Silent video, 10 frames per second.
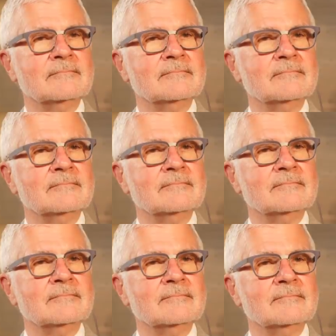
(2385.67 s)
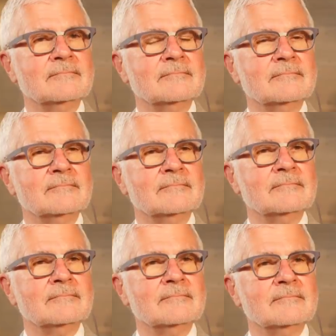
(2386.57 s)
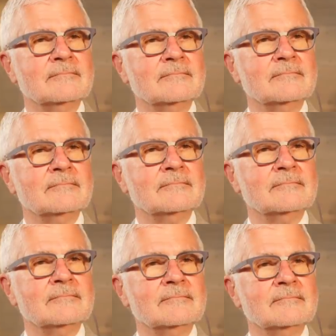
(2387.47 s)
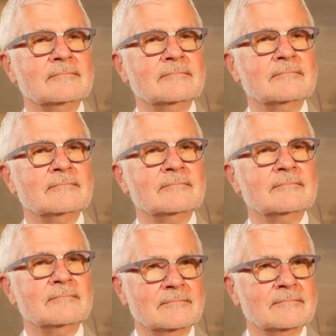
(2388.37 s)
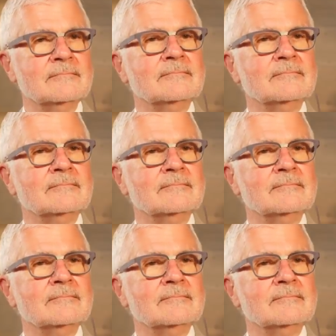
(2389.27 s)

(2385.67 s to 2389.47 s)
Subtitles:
This person isn't speaking.